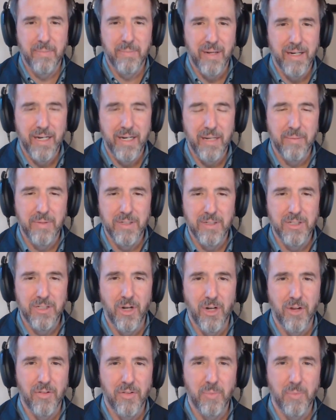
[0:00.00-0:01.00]
My name is
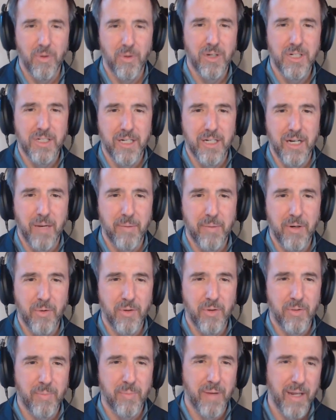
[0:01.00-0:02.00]
Jonathan Brush, and I'm here
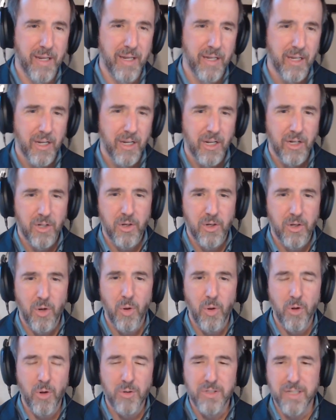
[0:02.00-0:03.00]
with my
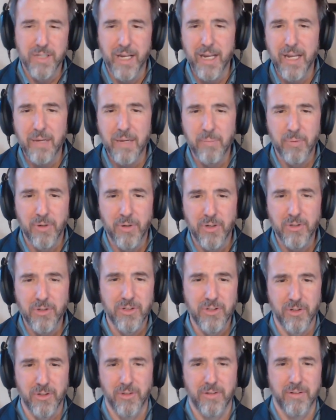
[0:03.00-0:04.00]
co-host and
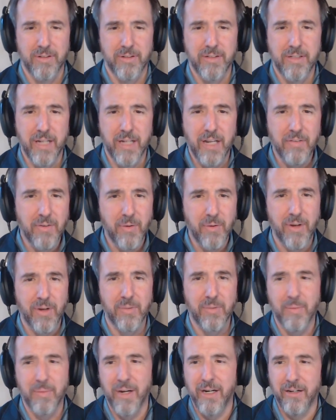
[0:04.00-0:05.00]
producer, David
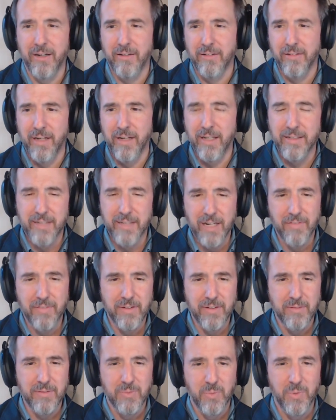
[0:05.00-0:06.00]
Rethemeyer. And
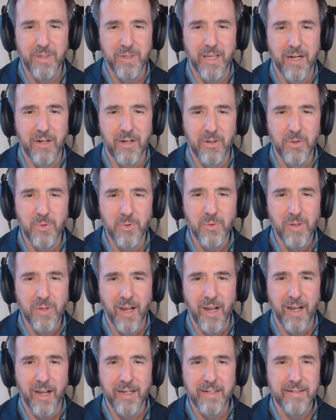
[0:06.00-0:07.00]
David, we got a new
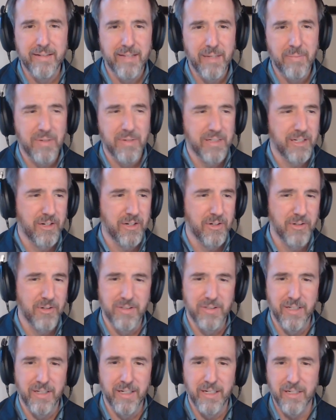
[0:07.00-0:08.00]
kind of segment to
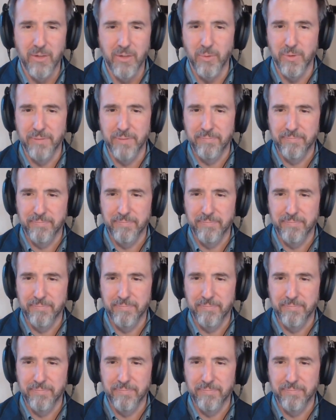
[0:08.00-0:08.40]
introduce today, don't we?